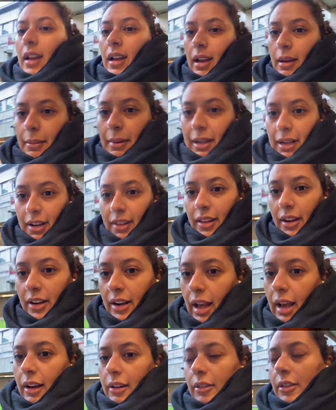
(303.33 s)
I'm heading there
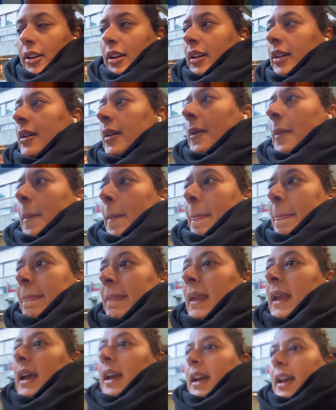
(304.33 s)
now,
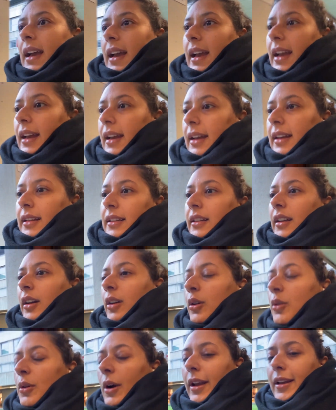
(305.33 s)
and
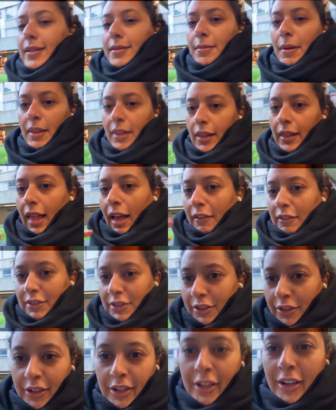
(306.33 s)
oh, I can smell the
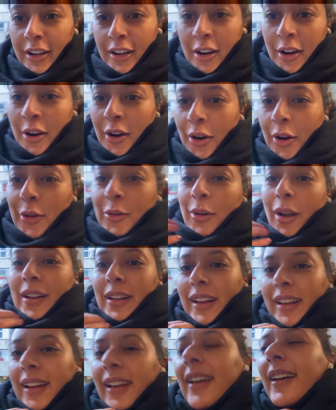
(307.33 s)
lavender
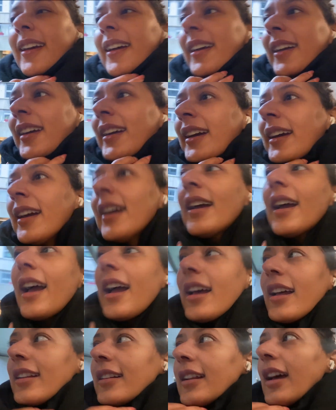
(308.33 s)
already.
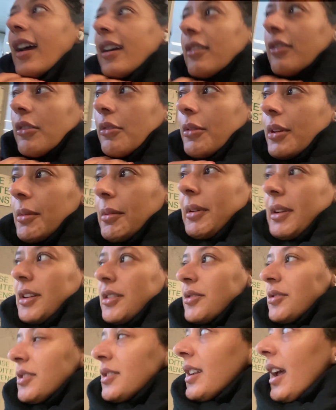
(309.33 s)
And I don't know what I'm gonna
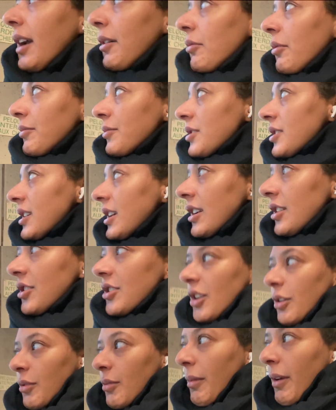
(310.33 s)
do today. I'm just gonna
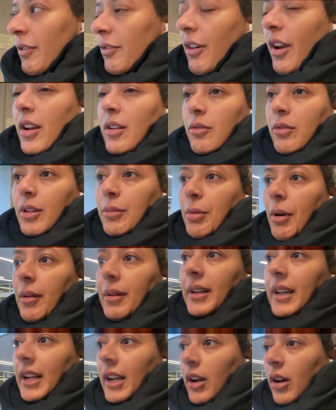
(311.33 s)
chill with my friend. We're
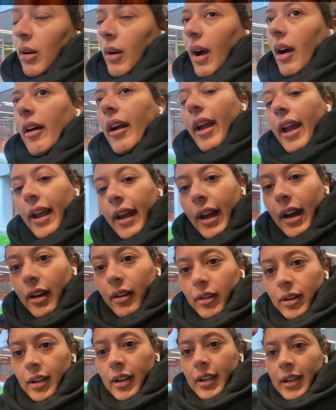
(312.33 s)
probably gonna go out, hang
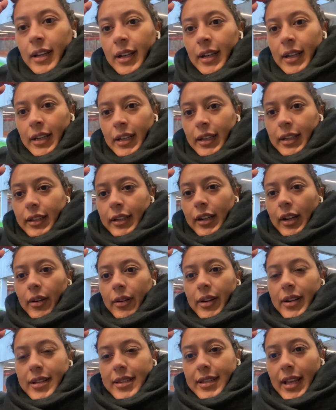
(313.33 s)
out. You know,
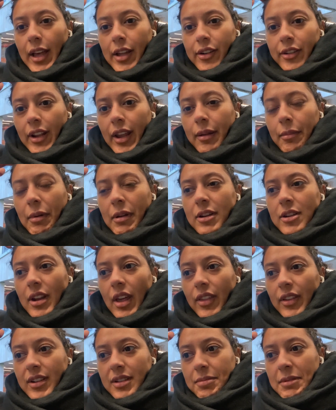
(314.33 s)
it is Saturday, but
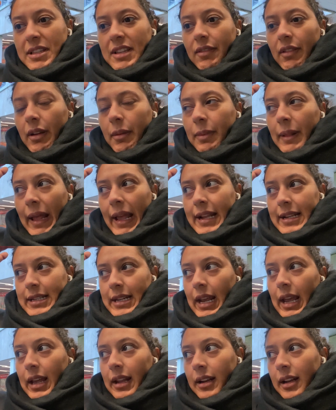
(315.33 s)
nothing specific planned yet.